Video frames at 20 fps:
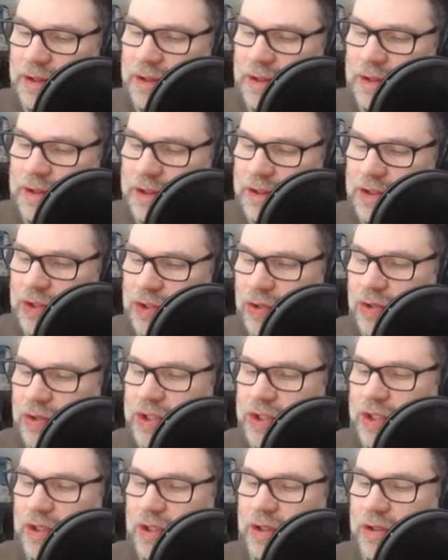this is
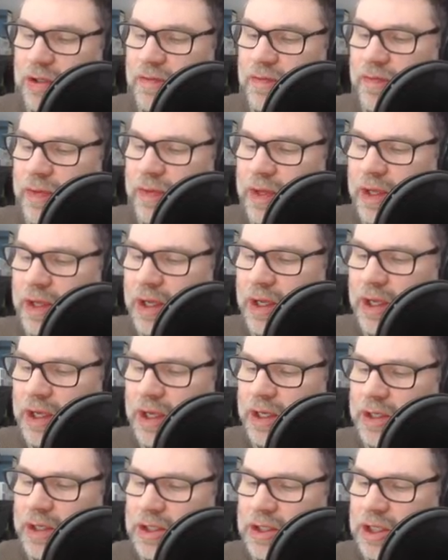torso.
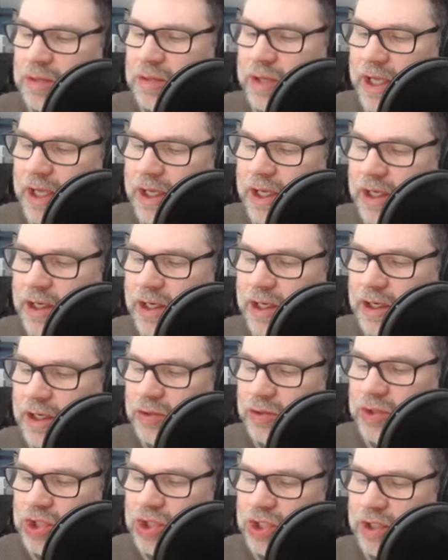is going to be hanging onto
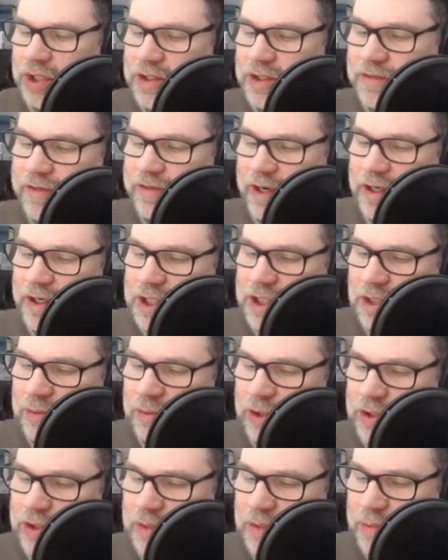his shield. It's very
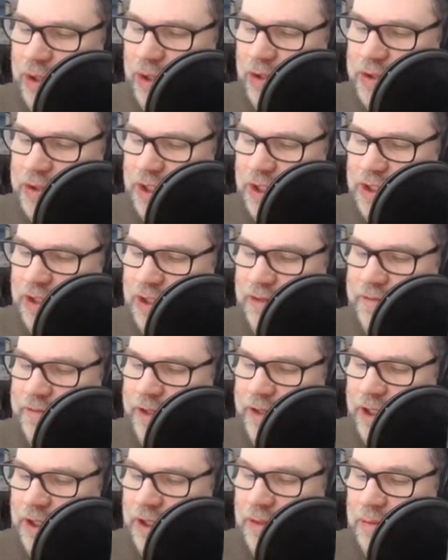similar to the pose I did for
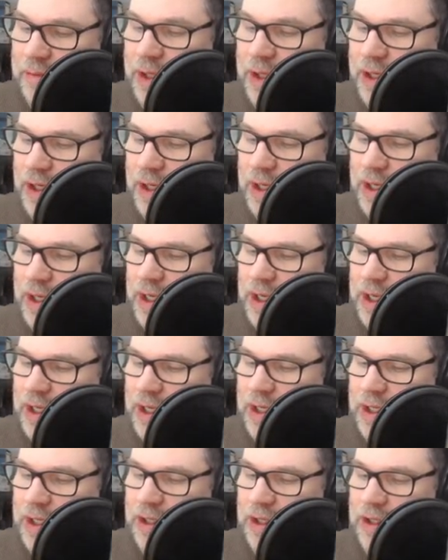him
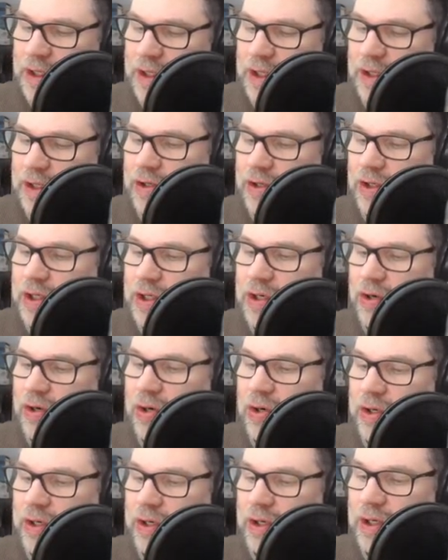in the Hook
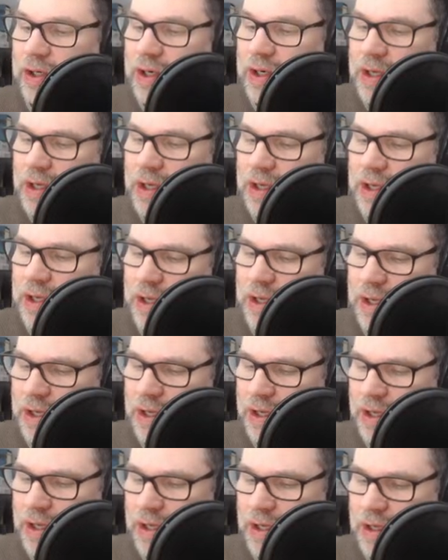Horror
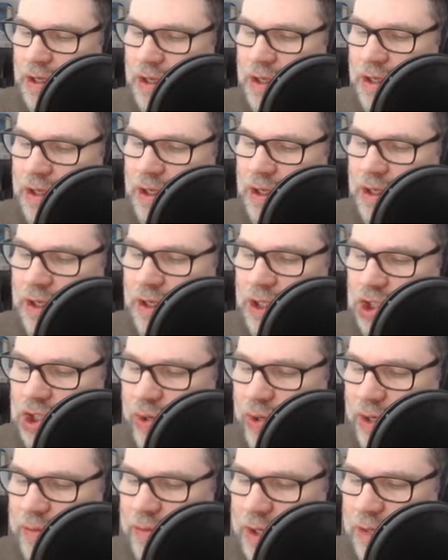uh,
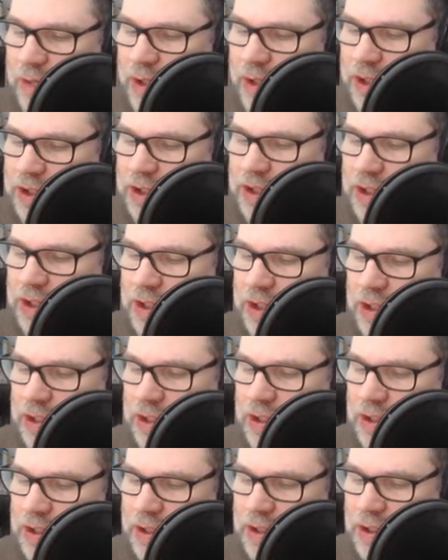20 Minute Monster
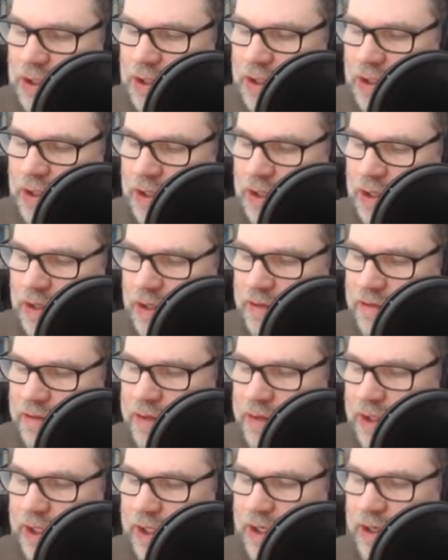from
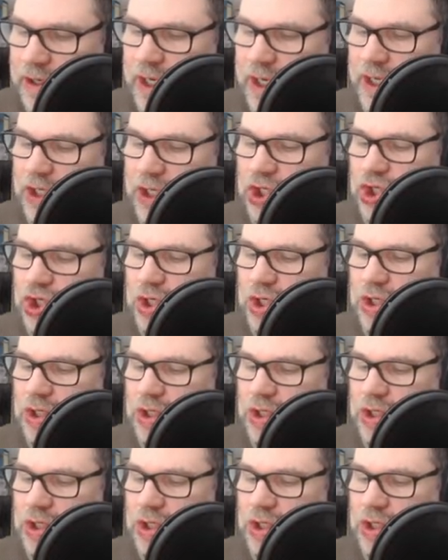the letter H.